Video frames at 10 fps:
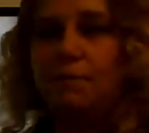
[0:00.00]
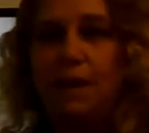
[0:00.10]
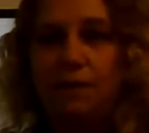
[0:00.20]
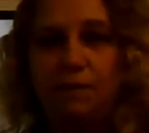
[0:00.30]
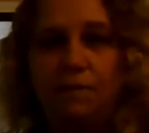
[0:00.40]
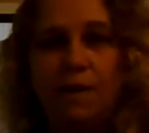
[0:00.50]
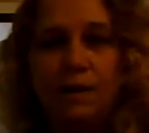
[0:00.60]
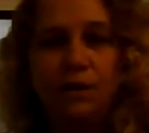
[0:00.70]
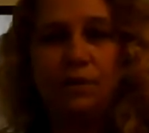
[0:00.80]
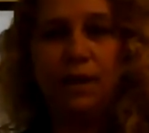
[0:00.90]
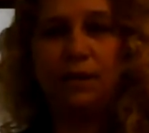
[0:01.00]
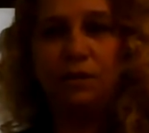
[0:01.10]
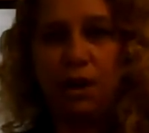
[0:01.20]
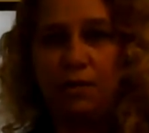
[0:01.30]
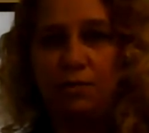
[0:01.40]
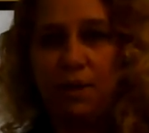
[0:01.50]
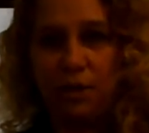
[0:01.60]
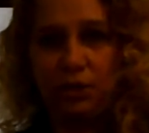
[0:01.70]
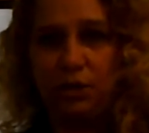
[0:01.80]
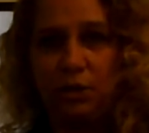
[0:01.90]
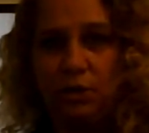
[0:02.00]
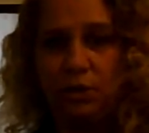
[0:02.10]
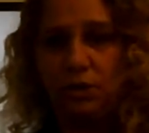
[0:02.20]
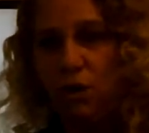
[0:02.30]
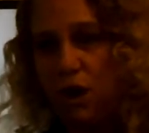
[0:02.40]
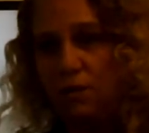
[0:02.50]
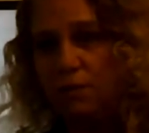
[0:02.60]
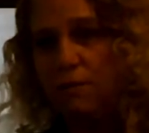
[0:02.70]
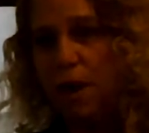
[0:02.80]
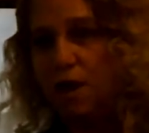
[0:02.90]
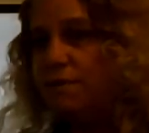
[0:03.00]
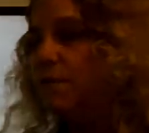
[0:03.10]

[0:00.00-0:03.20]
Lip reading: like we've been doing, draw the pictures, cross them off.